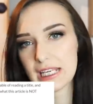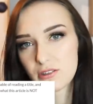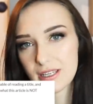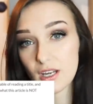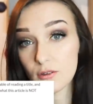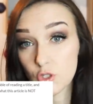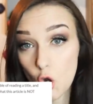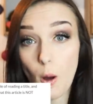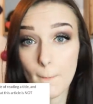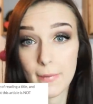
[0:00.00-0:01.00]
the interest of
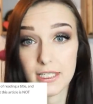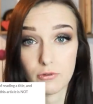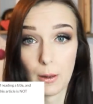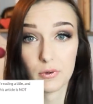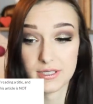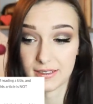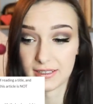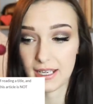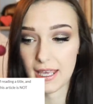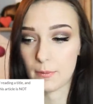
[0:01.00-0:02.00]
not
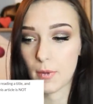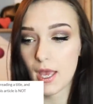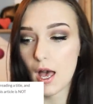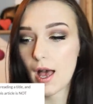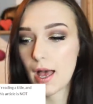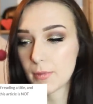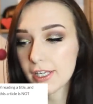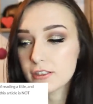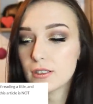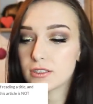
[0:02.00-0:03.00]
misrepresenting him,
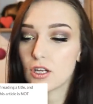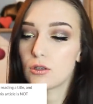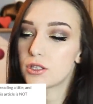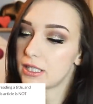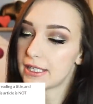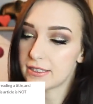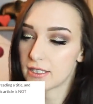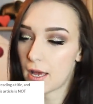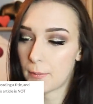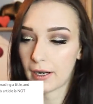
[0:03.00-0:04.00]
he does note that he's
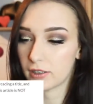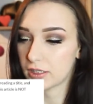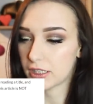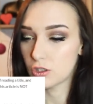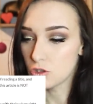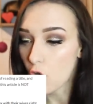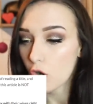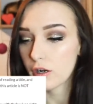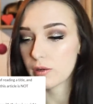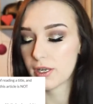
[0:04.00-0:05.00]
apparently not
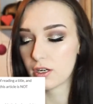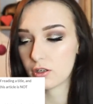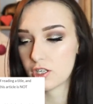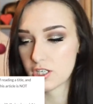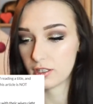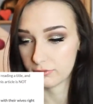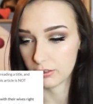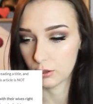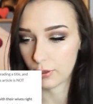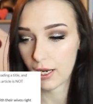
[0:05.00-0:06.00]
going to be encouraging the
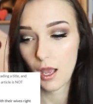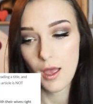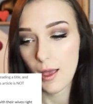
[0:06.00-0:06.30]
following: